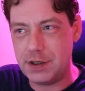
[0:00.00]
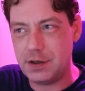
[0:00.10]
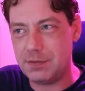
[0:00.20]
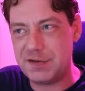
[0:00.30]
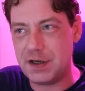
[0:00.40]

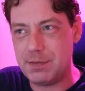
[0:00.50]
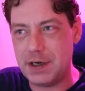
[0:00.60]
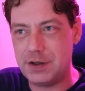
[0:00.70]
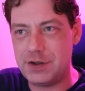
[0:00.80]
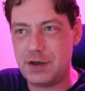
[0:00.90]
not upset
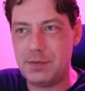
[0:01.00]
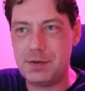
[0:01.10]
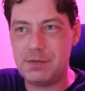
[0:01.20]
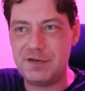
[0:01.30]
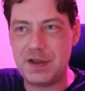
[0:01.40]
about a job,
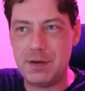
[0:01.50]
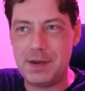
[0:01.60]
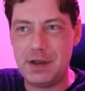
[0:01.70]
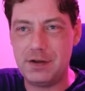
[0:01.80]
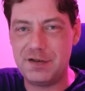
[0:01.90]
you're upset
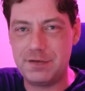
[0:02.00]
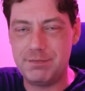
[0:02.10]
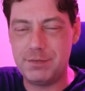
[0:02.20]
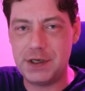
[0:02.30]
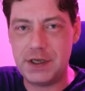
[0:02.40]
about a loss of
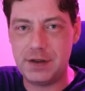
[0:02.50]
money, a